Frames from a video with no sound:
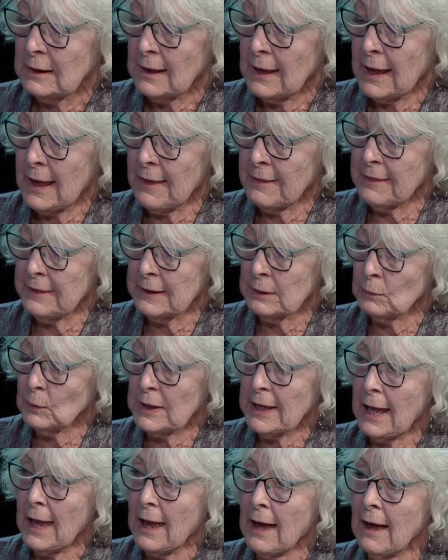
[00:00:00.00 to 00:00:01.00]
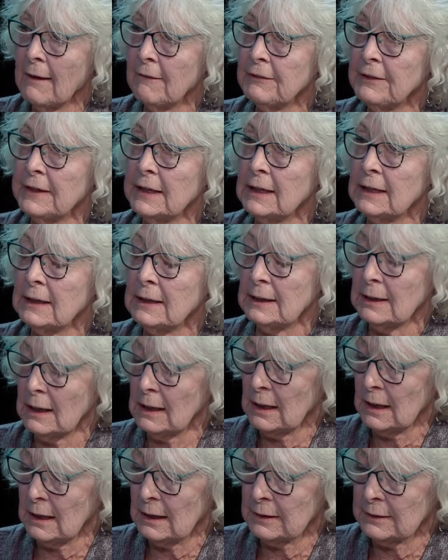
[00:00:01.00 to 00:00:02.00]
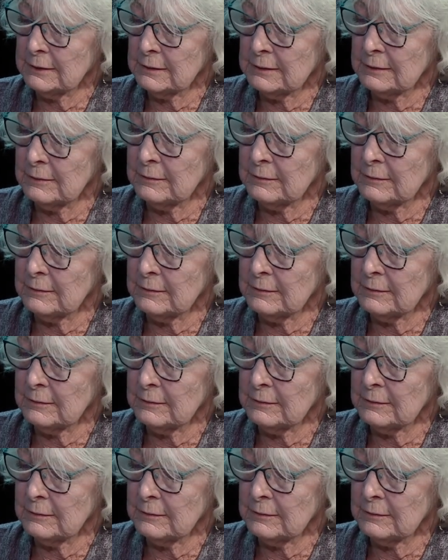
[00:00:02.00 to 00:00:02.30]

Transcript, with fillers: And then we have the uh,